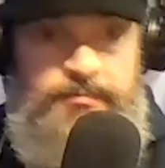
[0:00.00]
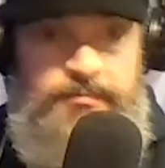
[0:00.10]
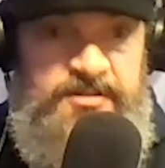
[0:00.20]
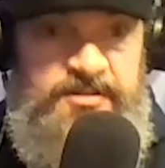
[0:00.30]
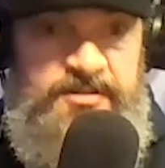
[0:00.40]

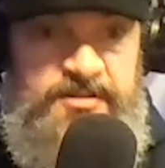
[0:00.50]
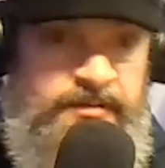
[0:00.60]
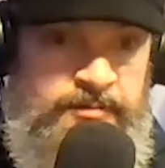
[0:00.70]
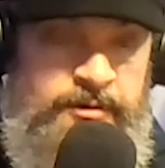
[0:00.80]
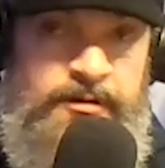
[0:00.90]
basically
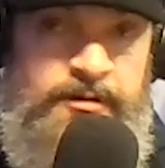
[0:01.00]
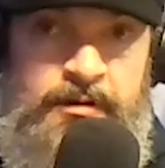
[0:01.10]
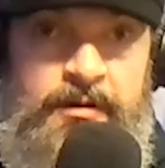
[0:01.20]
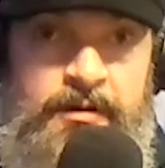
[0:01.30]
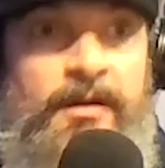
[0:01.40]
through
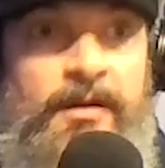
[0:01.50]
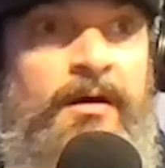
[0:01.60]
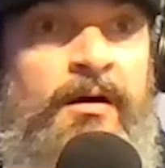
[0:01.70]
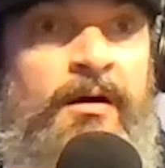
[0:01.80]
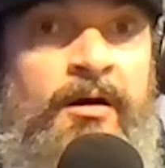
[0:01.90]

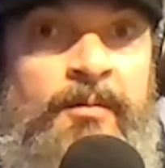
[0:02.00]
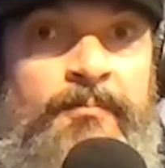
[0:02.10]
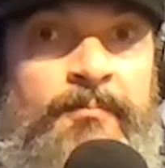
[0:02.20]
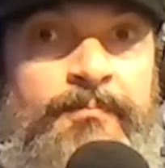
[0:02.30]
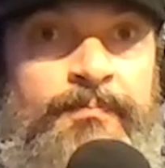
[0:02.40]
it. Um,
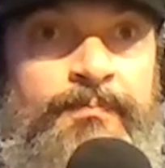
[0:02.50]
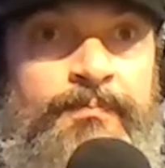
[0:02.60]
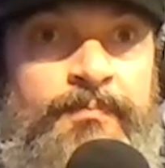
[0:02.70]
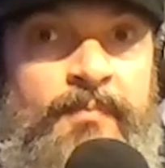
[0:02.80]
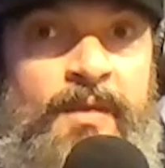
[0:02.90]

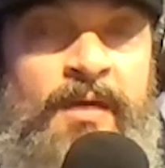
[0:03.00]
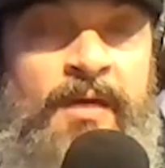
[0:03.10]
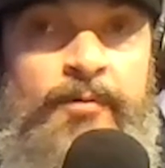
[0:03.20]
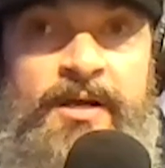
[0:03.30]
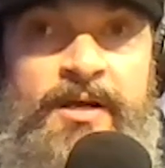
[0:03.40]
and
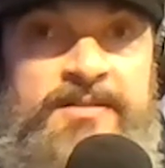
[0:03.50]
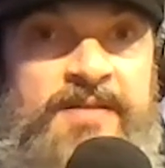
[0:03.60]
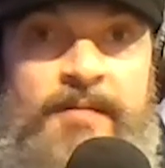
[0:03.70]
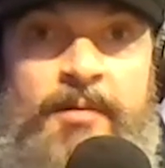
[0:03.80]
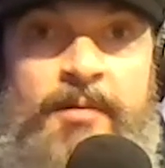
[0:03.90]
we had to set
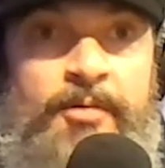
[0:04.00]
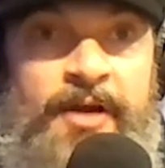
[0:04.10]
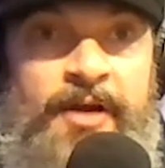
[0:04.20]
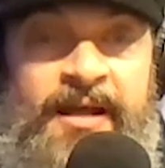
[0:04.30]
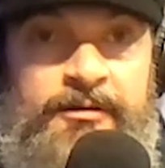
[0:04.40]
them up on
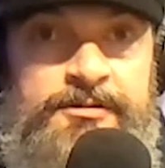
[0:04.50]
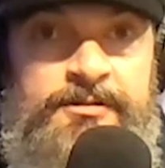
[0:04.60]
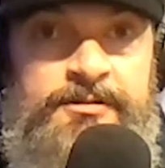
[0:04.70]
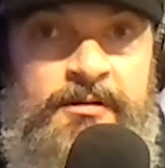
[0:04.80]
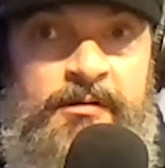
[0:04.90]
anchors.
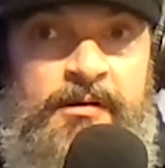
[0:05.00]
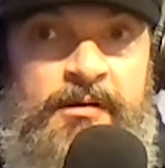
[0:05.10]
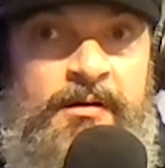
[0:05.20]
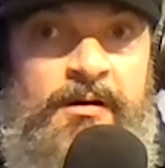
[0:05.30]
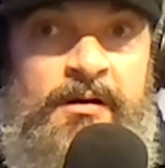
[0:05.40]

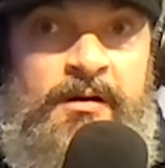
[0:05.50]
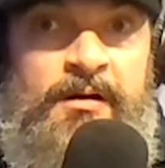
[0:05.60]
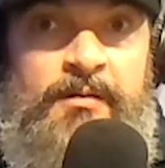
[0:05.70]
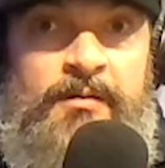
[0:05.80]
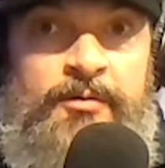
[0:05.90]
Uh,
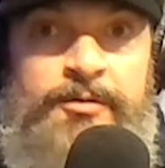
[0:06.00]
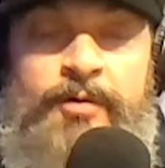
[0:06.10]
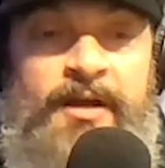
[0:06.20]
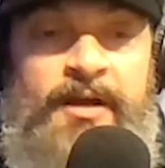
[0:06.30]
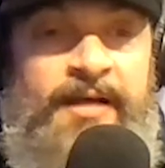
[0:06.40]
when you
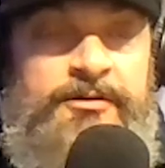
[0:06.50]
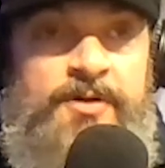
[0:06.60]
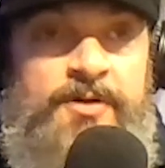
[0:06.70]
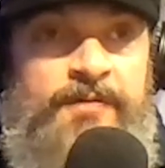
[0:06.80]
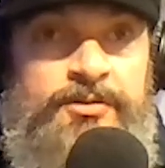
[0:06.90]
run anchors
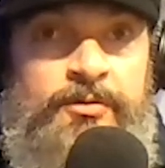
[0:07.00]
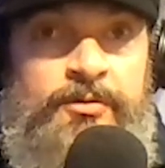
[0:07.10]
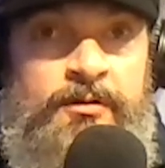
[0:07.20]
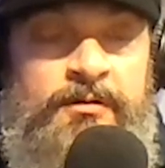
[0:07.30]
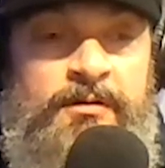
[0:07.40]

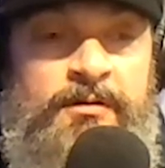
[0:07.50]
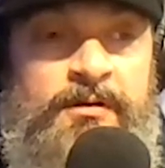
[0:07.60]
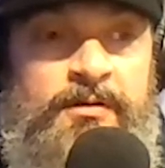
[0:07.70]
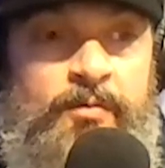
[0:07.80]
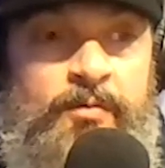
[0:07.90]
offshore,
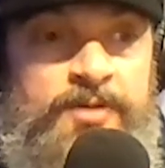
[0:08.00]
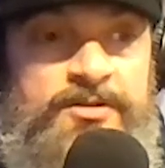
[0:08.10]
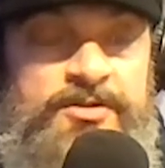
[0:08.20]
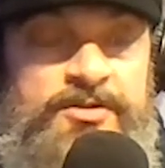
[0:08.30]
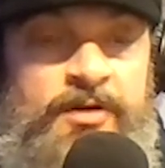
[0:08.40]
once you
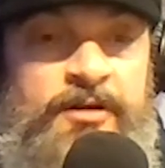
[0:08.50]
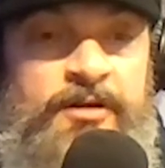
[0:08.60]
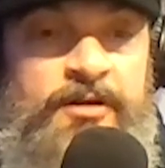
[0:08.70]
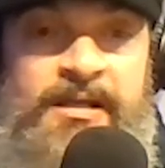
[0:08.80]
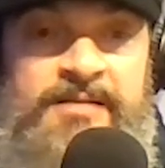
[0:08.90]
start, you
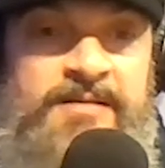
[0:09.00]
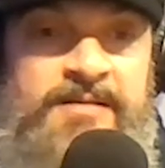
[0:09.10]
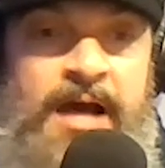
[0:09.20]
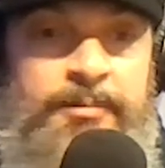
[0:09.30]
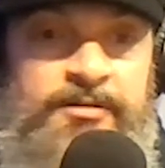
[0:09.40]
can't
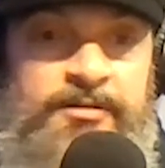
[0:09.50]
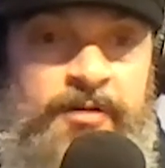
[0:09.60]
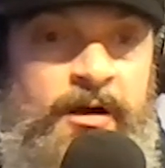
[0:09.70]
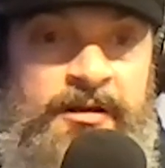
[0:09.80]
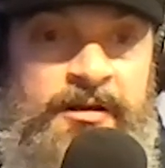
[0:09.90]
stop until
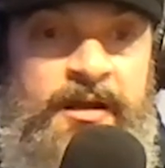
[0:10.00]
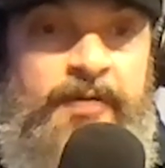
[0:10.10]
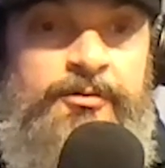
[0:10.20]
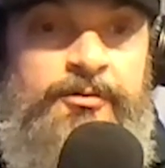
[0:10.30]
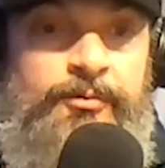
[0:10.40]
all the
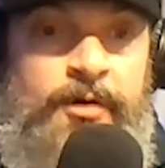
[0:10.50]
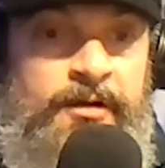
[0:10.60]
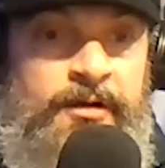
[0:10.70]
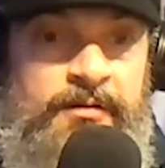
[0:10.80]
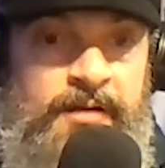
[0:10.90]
anchors are
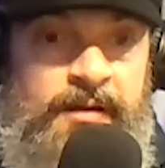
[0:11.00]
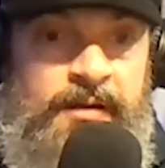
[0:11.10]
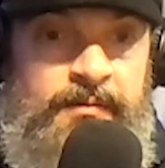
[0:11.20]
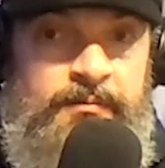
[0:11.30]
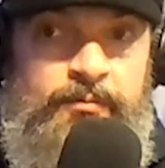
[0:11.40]
run
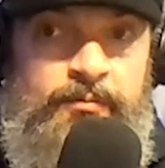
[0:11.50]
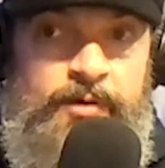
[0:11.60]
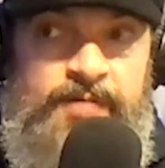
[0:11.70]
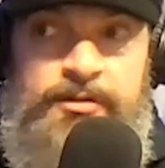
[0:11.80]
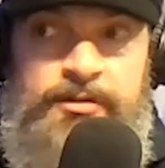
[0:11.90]
and
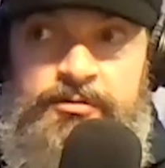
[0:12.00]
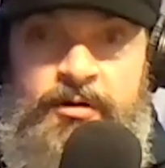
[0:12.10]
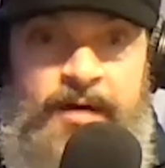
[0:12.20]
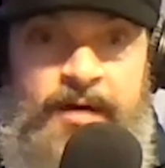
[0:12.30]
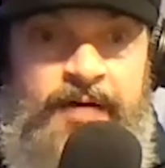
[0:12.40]
whatever you
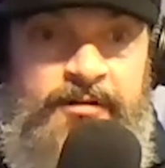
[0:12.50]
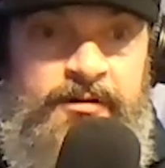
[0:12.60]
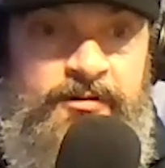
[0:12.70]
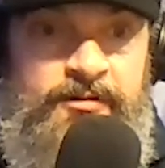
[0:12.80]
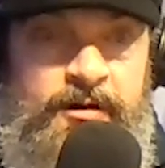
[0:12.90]
towed out there and
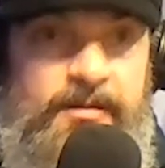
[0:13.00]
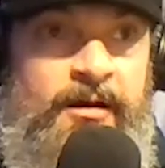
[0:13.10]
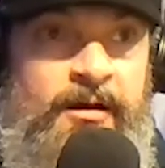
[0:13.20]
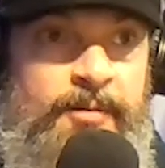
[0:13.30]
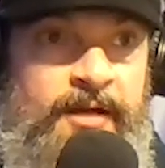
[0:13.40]
started to
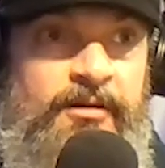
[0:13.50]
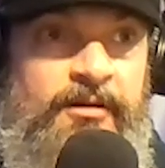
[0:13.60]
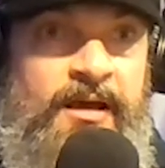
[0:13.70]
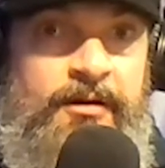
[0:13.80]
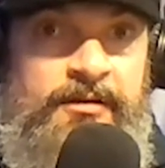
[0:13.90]
help anchor
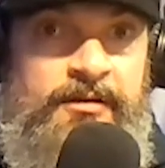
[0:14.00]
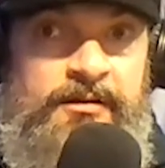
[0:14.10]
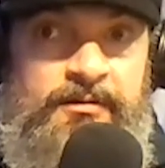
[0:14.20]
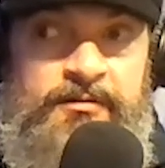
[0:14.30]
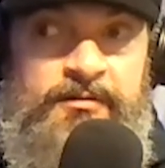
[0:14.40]
down
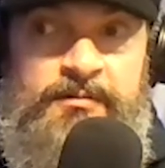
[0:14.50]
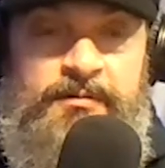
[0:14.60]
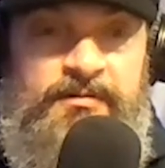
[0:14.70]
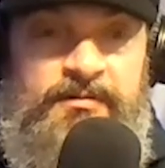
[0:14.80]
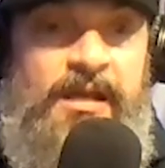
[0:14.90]
is
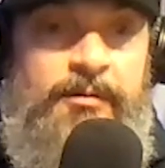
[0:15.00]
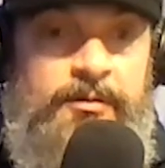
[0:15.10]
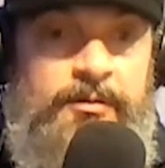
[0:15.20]
stable.